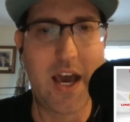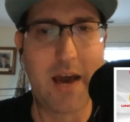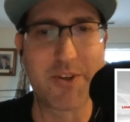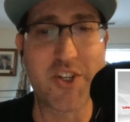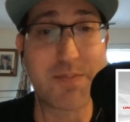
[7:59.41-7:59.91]

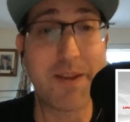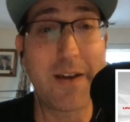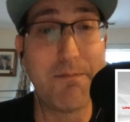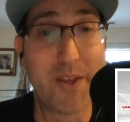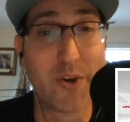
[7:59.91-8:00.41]
but you're
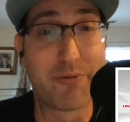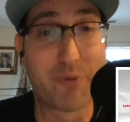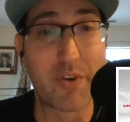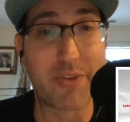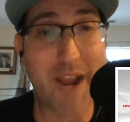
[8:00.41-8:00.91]
spending a middle
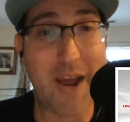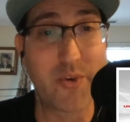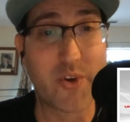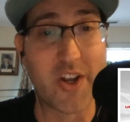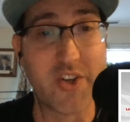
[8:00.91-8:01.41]
fourth
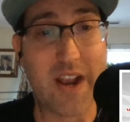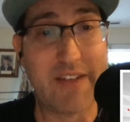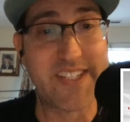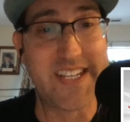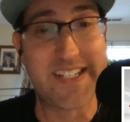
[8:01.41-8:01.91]
rounder
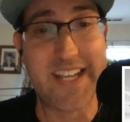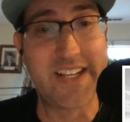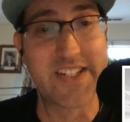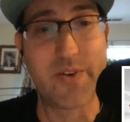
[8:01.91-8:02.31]
Travis Etienne.